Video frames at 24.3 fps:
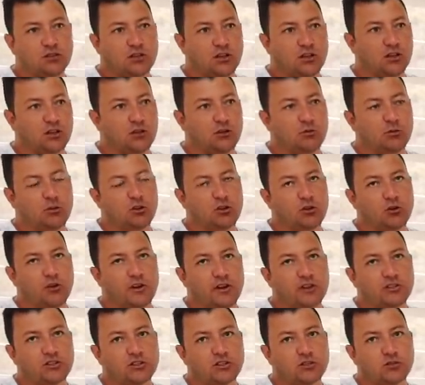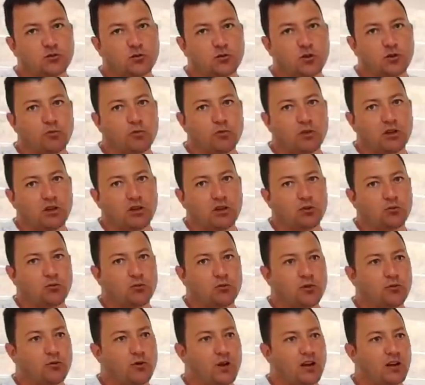a little bit through engines when
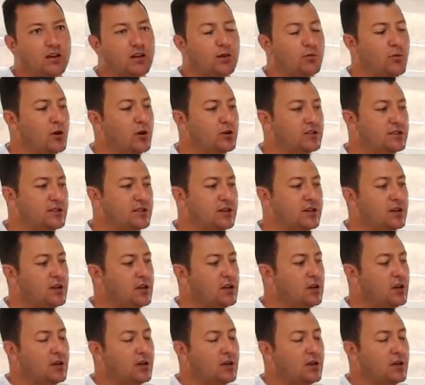we're under motor,